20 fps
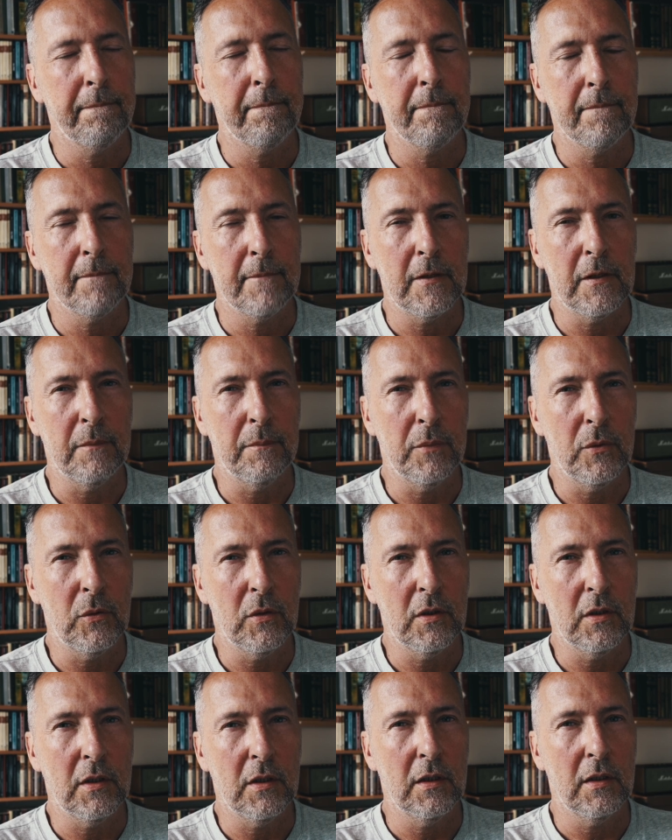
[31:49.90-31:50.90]
good
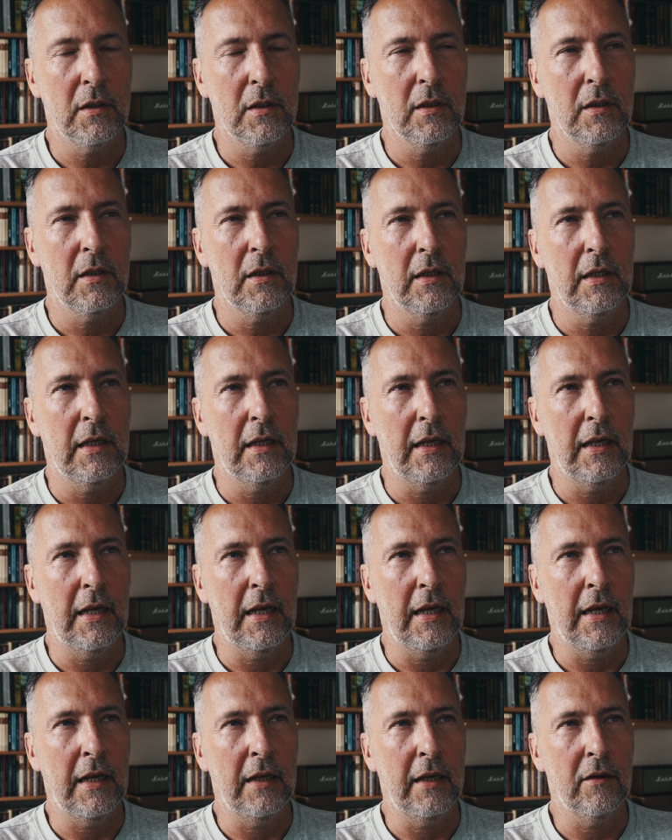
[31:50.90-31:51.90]
book.
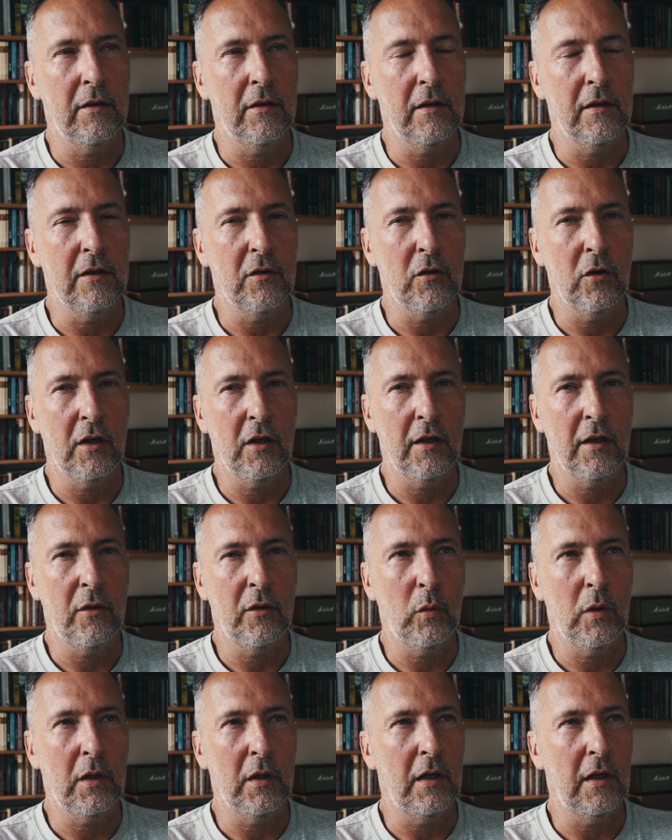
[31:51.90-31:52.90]
And he's got another
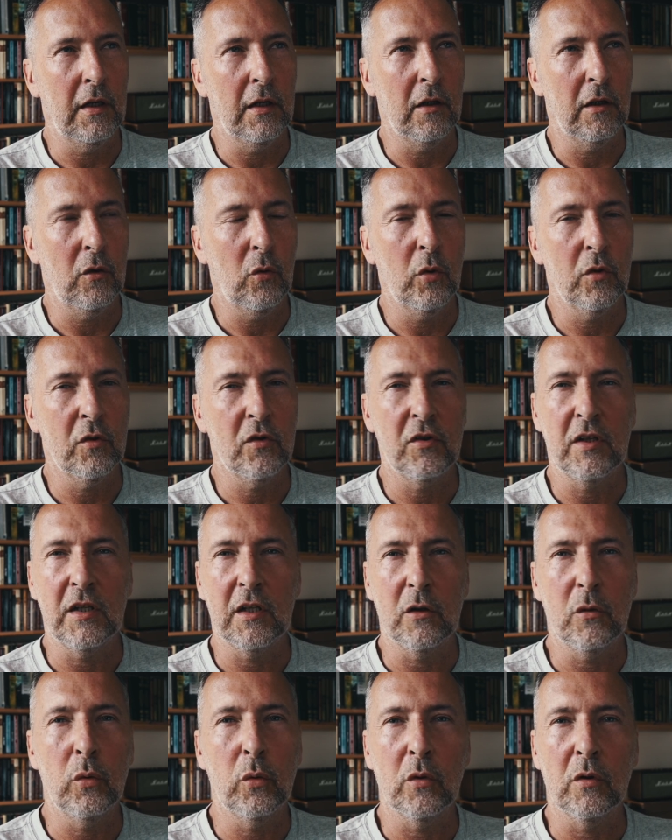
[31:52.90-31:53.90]
one, uh, Quantity
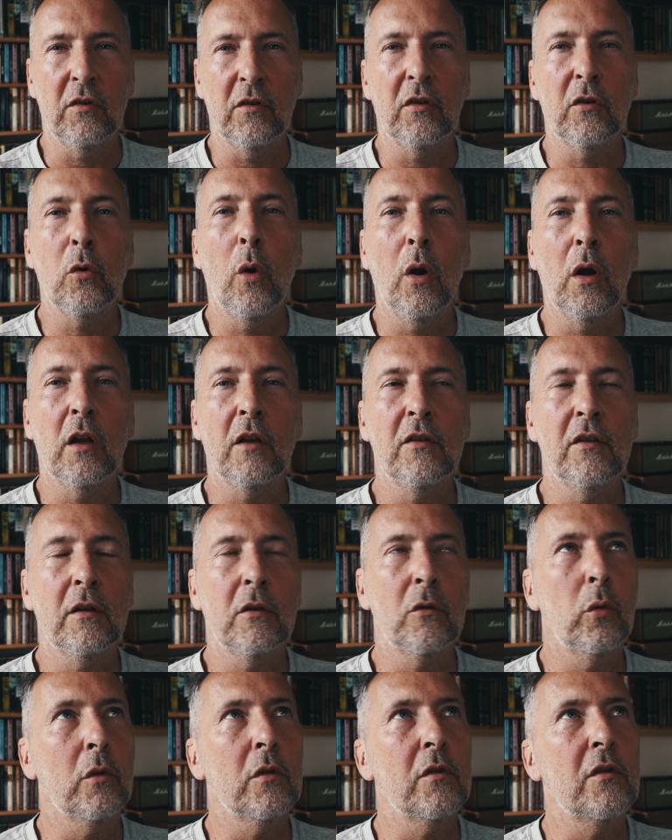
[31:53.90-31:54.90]
and Quality,
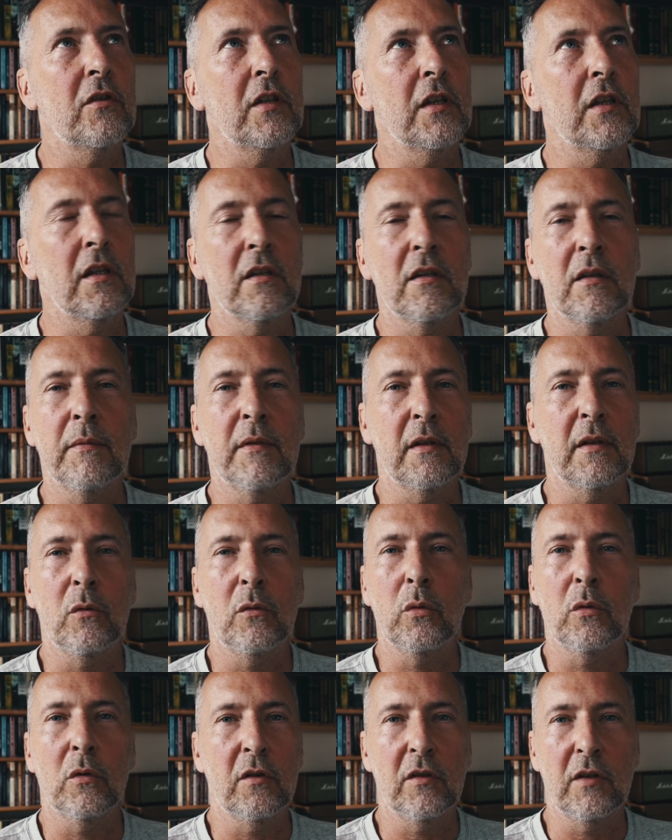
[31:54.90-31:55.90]
Quantity, something
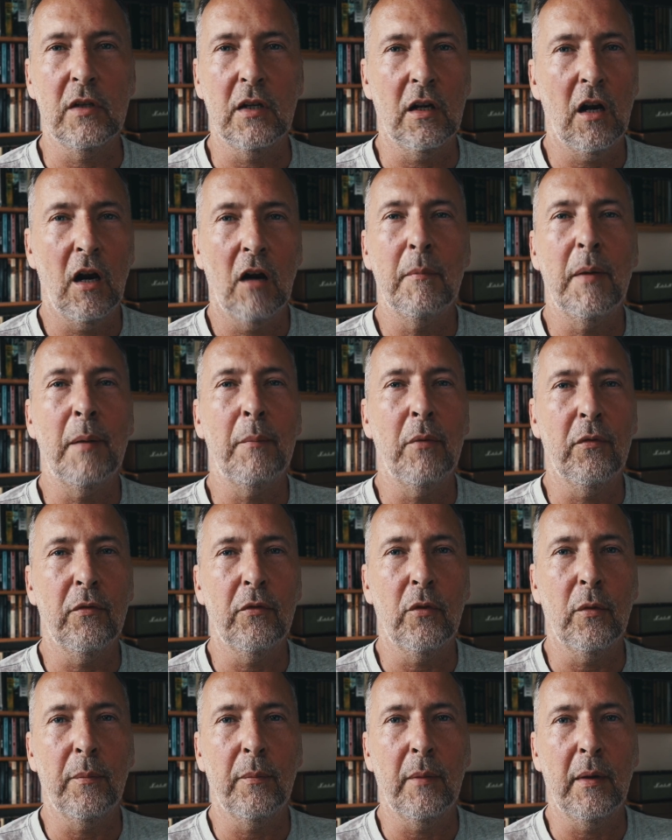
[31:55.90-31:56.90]
Quantity, I can't remember off
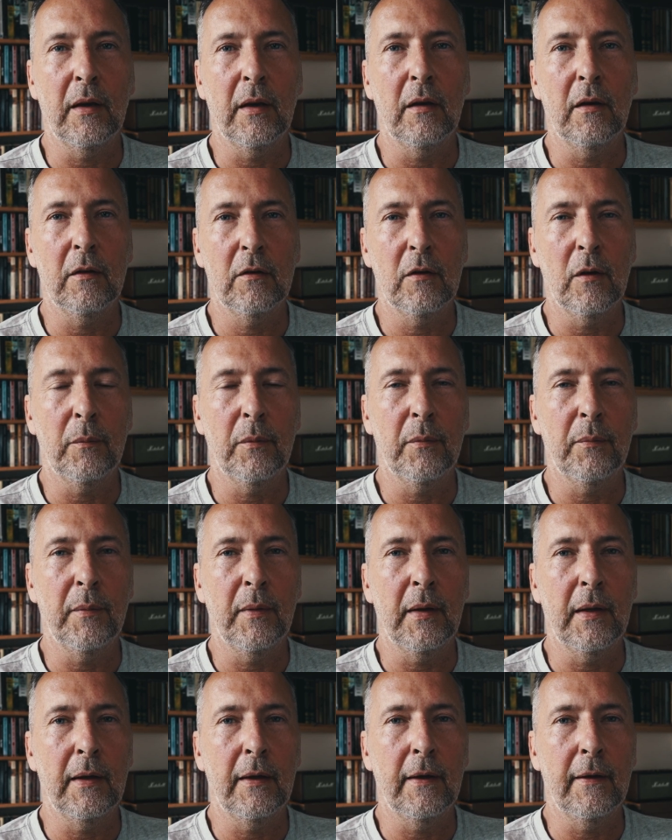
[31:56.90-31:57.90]
the top of my, top of
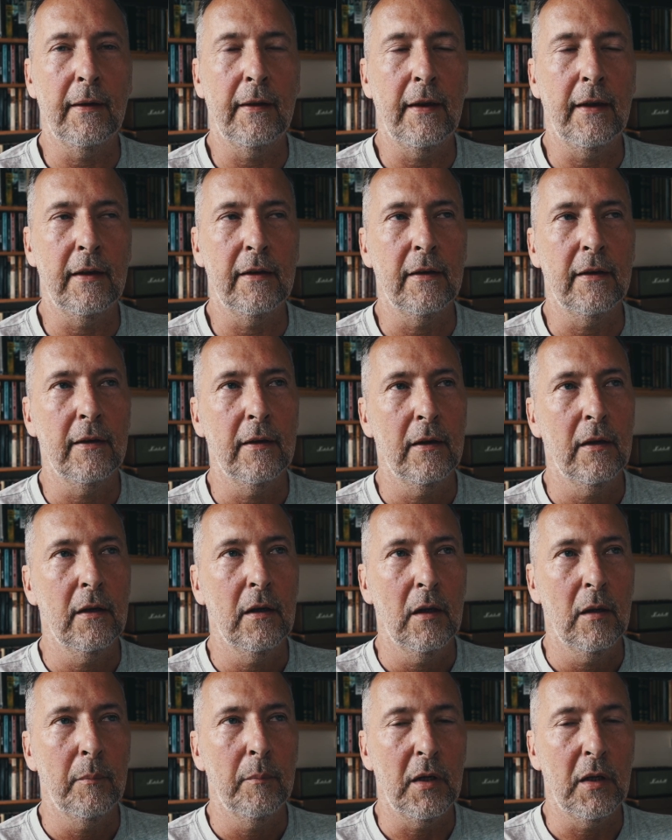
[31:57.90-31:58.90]
my uh, head.
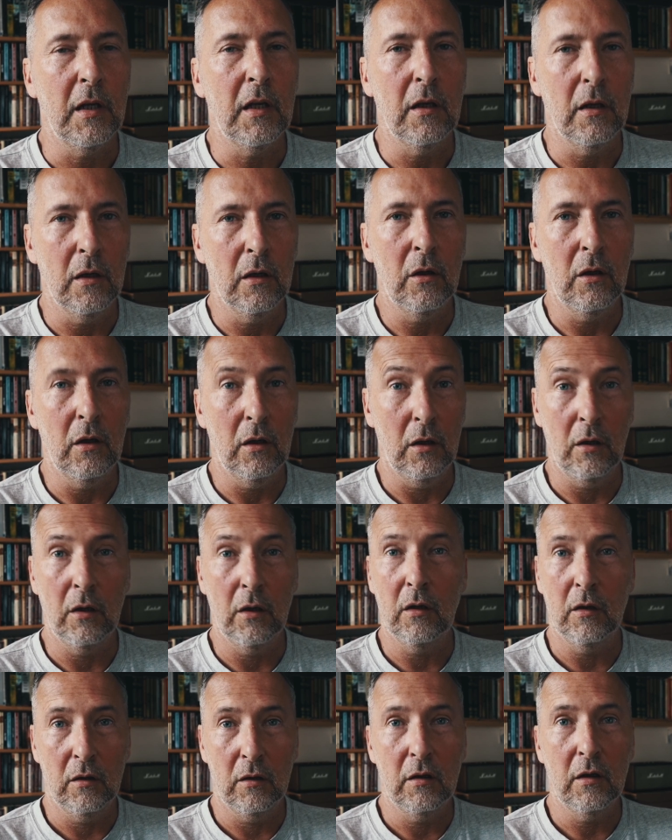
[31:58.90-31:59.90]
But
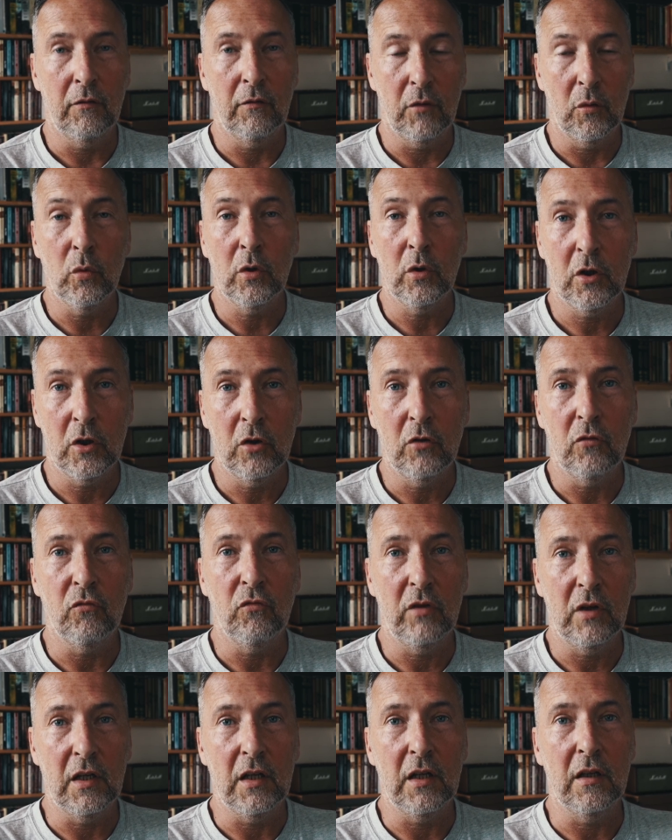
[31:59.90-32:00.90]
if you want a
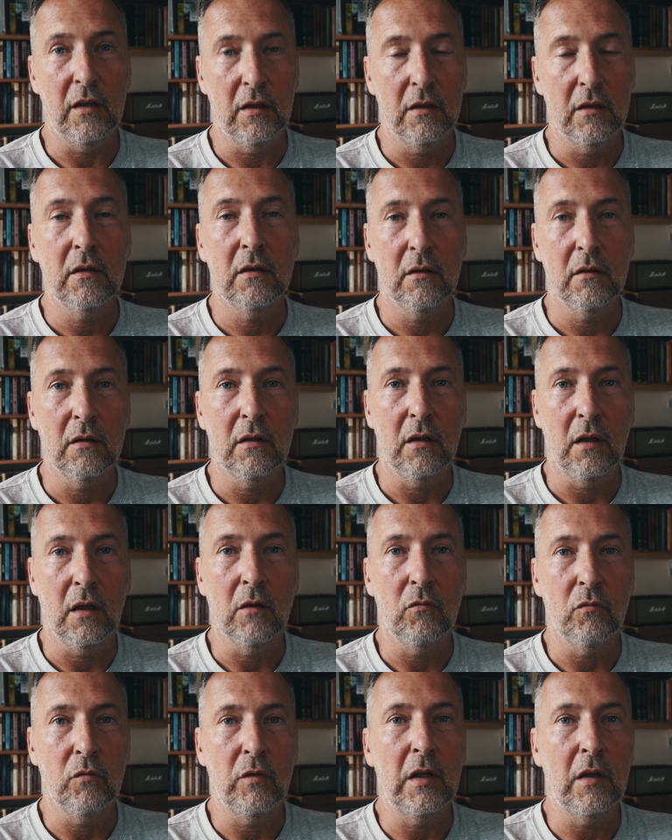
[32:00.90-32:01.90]
read, uh,
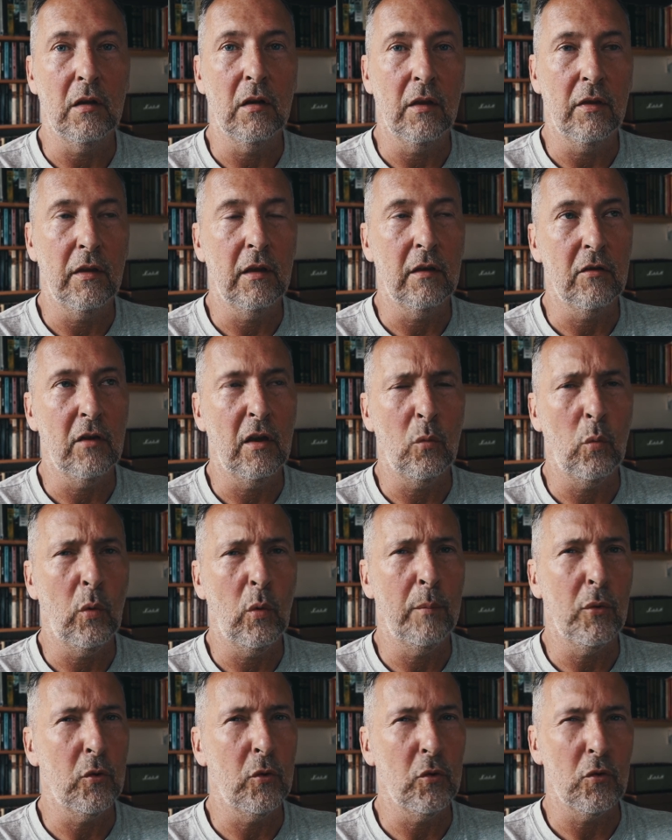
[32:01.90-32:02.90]
read I think it's either one
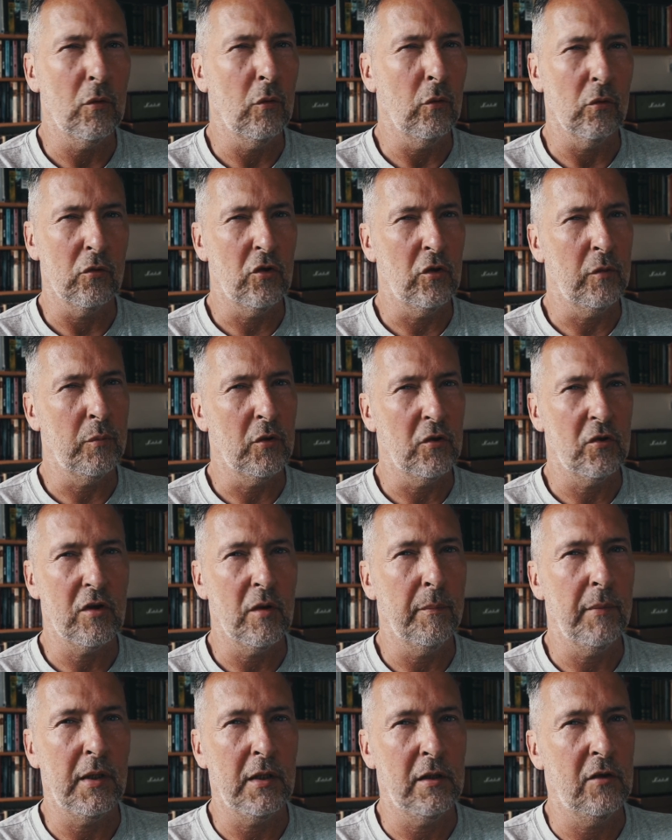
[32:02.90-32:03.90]
book or two books
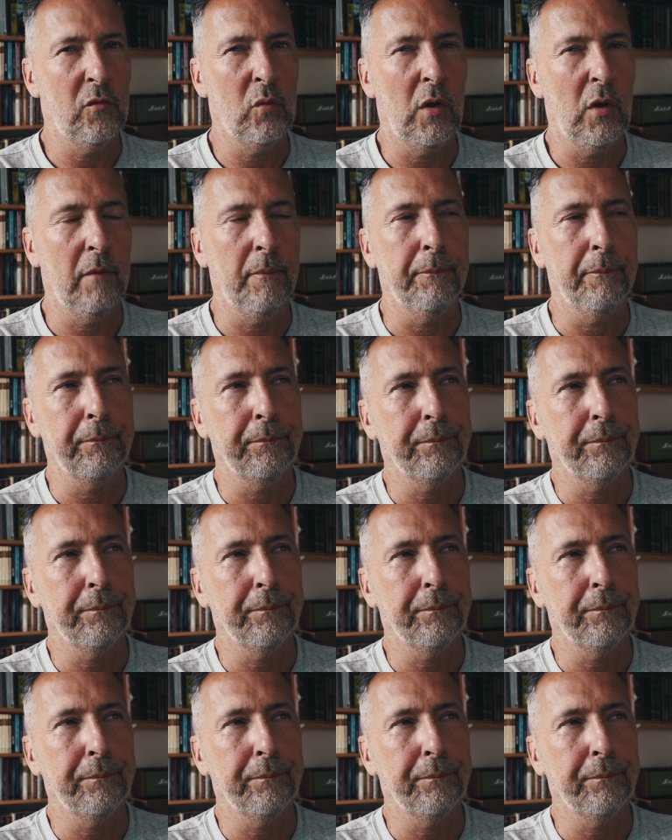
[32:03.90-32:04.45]
combined as one.